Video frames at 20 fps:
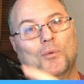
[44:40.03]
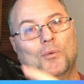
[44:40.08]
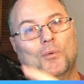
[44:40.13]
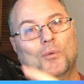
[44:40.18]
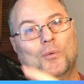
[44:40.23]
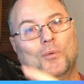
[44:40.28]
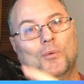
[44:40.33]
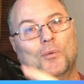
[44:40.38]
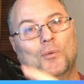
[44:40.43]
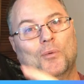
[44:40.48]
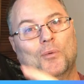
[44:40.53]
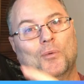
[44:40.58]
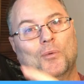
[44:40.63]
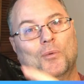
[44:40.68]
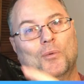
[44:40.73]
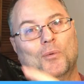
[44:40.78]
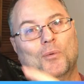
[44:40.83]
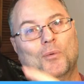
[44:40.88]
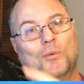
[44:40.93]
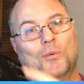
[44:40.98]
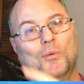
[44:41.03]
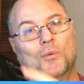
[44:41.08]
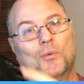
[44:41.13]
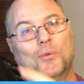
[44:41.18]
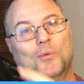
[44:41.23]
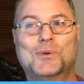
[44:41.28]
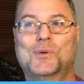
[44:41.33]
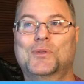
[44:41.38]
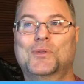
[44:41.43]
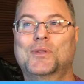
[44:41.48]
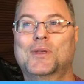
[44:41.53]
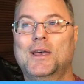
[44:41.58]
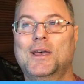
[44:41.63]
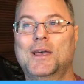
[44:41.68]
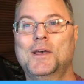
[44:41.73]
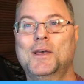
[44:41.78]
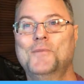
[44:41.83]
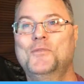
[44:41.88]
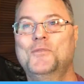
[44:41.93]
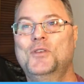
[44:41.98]
You have to focus on the one
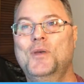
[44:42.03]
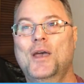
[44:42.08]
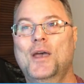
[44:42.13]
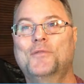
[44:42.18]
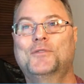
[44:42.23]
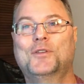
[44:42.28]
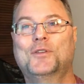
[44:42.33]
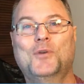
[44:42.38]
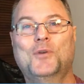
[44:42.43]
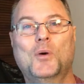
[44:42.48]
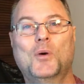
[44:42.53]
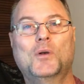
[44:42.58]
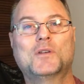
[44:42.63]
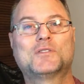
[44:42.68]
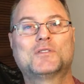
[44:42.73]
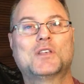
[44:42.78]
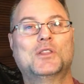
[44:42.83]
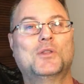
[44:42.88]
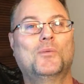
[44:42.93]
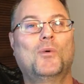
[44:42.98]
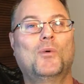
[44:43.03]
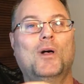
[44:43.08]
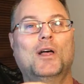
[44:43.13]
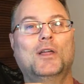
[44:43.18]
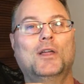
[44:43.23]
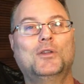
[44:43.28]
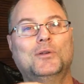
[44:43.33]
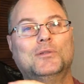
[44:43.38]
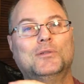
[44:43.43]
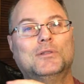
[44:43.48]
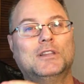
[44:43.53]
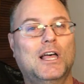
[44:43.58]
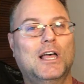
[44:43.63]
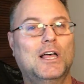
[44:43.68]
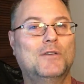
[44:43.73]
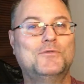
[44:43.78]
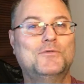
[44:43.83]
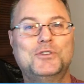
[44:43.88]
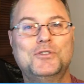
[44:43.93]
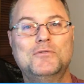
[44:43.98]
who loves you more and is
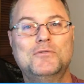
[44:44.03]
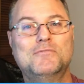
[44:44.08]
closer